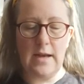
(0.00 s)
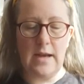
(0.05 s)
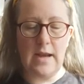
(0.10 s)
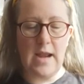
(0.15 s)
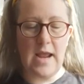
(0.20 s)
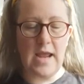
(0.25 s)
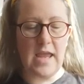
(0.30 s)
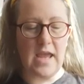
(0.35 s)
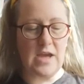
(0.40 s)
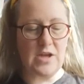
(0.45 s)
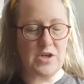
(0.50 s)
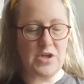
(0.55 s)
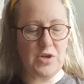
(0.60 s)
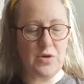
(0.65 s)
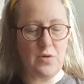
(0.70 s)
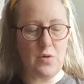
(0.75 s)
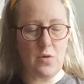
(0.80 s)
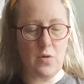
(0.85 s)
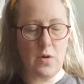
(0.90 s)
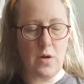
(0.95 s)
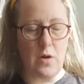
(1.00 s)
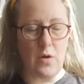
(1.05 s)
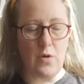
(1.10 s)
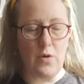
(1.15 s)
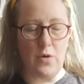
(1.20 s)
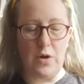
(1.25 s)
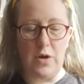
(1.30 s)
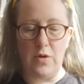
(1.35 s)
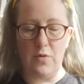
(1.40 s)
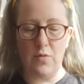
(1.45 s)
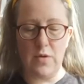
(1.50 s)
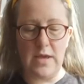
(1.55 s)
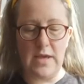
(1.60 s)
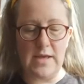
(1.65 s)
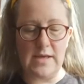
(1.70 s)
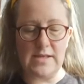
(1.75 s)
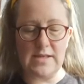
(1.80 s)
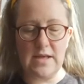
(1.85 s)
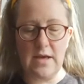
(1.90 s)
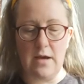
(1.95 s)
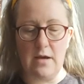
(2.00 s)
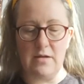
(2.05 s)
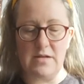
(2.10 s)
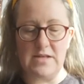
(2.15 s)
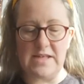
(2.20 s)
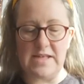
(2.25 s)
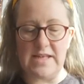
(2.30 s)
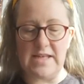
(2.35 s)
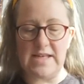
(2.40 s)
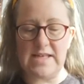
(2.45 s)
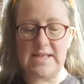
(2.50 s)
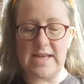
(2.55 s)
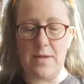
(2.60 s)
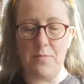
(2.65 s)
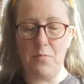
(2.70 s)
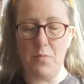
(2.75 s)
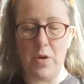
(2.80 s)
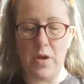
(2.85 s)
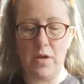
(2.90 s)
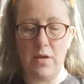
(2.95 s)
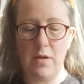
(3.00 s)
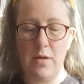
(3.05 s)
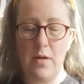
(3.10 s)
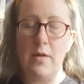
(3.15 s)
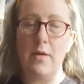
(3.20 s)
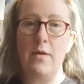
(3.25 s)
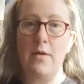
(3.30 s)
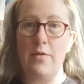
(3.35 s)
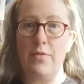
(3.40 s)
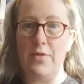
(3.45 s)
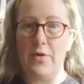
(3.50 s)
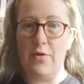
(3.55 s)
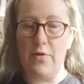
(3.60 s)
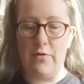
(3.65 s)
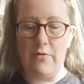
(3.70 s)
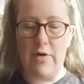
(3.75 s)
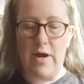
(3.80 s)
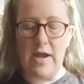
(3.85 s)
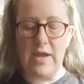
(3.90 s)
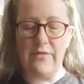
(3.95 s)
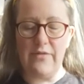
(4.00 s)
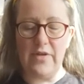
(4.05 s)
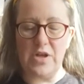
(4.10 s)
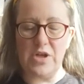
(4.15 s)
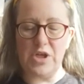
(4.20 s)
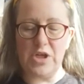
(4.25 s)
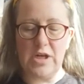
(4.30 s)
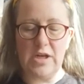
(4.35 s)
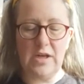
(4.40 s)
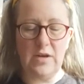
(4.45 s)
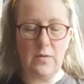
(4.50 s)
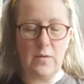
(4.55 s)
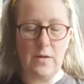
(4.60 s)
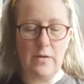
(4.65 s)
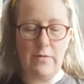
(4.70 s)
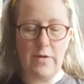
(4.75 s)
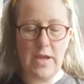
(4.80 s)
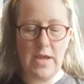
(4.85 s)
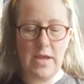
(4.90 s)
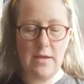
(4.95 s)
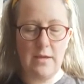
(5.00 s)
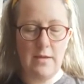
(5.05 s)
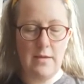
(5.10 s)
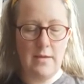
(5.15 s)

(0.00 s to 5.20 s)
Negajo or New Year's cards in December that arrive in January.